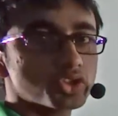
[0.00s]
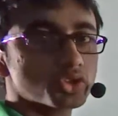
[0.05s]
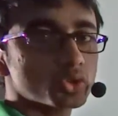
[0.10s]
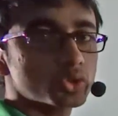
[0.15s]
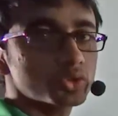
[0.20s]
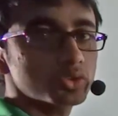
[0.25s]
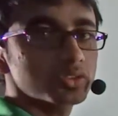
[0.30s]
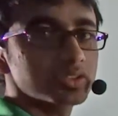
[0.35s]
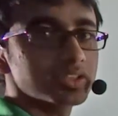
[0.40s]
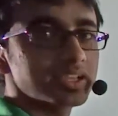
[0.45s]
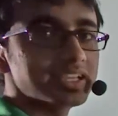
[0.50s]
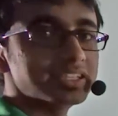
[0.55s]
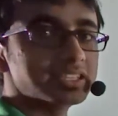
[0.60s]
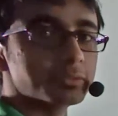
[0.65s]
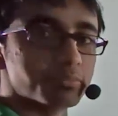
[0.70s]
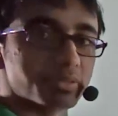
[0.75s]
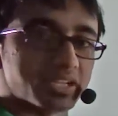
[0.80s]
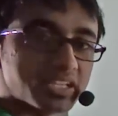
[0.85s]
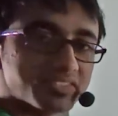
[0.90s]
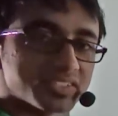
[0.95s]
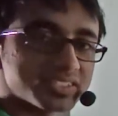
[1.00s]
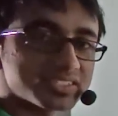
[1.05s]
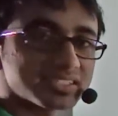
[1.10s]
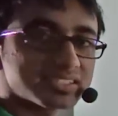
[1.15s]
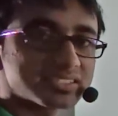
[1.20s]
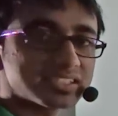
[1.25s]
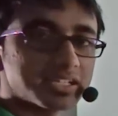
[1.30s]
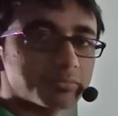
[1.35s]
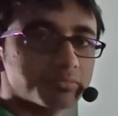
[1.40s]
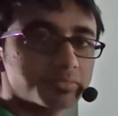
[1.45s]
So in the previous
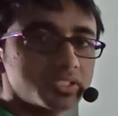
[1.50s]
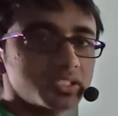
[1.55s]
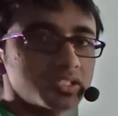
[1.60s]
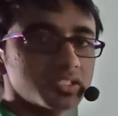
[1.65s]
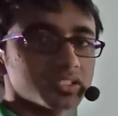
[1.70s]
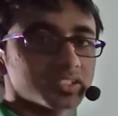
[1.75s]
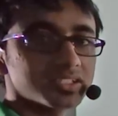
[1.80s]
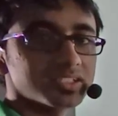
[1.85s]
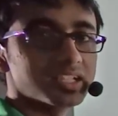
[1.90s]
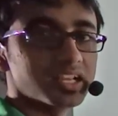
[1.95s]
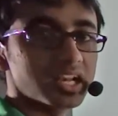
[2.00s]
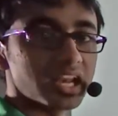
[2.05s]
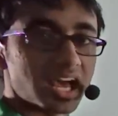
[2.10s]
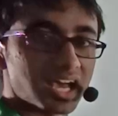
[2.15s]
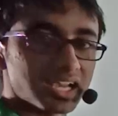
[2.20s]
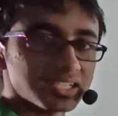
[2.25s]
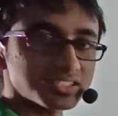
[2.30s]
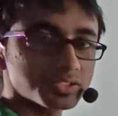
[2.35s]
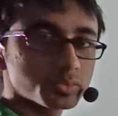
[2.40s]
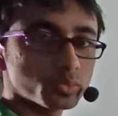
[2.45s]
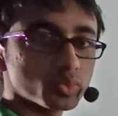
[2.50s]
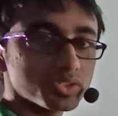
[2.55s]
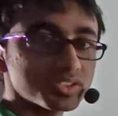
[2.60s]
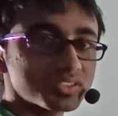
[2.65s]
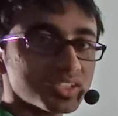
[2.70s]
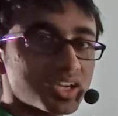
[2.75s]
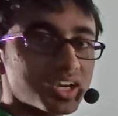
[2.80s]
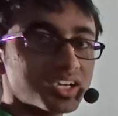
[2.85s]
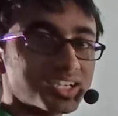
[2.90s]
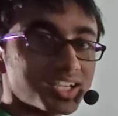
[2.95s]
example, glass
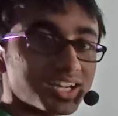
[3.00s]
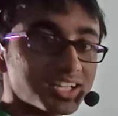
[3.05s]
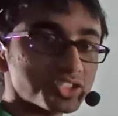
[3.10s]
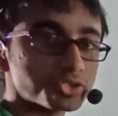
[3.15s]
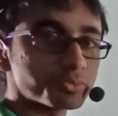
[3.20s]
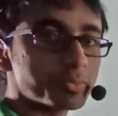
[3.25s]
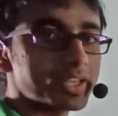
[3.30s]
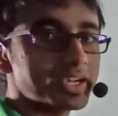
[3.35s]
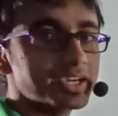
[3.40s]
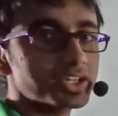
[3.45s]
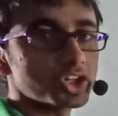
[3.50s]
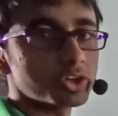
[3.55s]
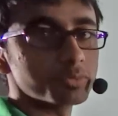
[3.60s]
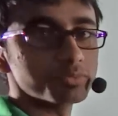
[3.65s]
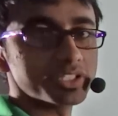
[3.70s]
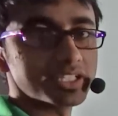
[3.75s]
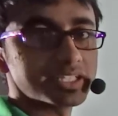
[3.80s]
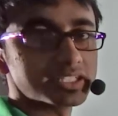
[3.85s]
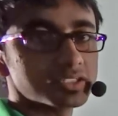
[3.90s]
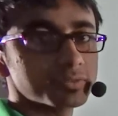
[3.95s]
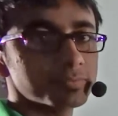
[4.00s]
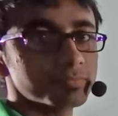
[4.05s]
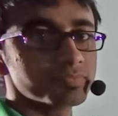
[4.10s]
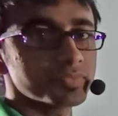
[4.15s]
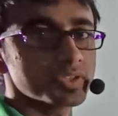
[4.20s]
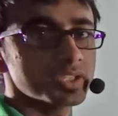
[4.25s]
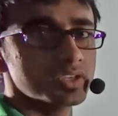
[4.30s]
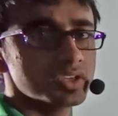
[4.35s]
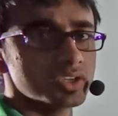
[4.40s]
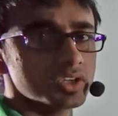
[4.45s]
was a transparent object.
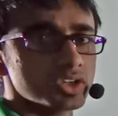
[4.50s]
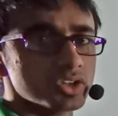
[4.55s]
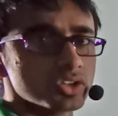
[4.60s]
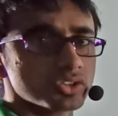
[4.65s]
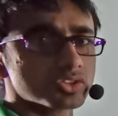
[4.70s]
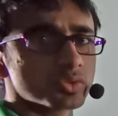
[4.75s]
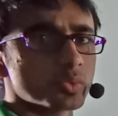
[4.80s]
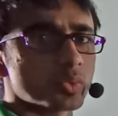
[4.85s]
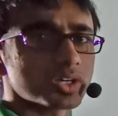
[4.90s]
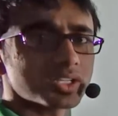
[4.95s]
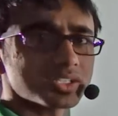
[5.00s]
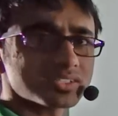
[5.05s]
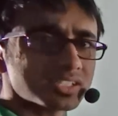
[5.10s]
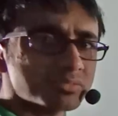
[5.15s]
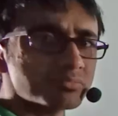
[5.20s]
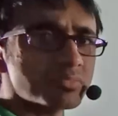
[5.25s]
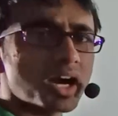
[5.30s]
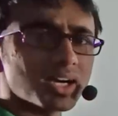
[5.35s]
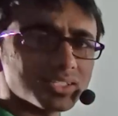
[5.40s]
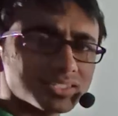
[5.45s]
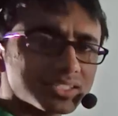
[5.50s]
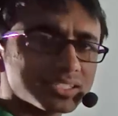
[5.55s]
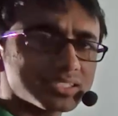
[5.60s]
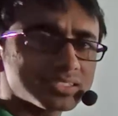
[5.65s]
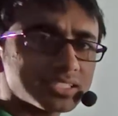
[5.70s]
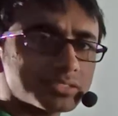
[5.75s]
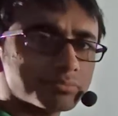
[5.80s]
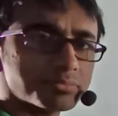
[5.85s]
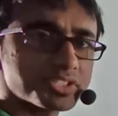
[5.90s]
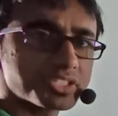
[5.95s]
So what are some other
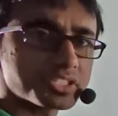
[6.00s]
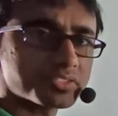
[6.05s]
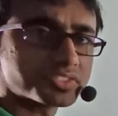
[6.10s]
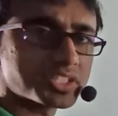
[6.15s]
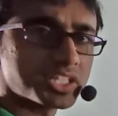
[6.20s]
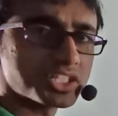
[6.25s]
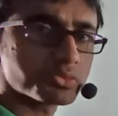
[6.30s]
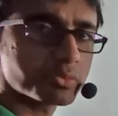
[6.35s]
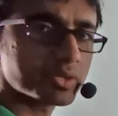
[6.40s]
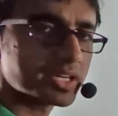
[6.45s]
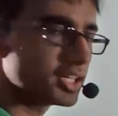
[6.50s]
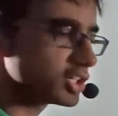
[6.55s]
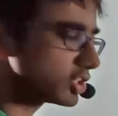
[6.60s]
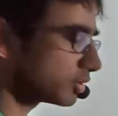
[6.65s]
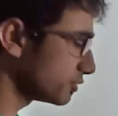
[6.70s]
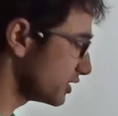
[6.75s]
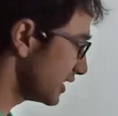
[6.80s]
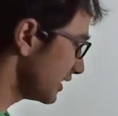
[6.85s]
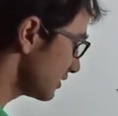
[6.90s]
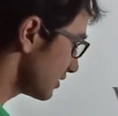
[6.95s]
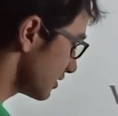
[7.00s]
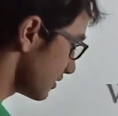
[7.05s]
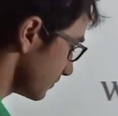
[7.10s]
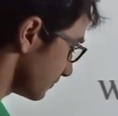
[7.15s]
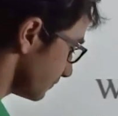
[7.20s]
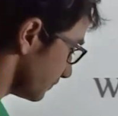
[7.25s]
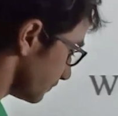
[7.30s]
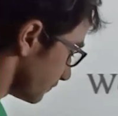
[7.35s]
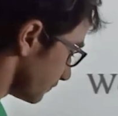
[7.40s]
examples of transparent objects?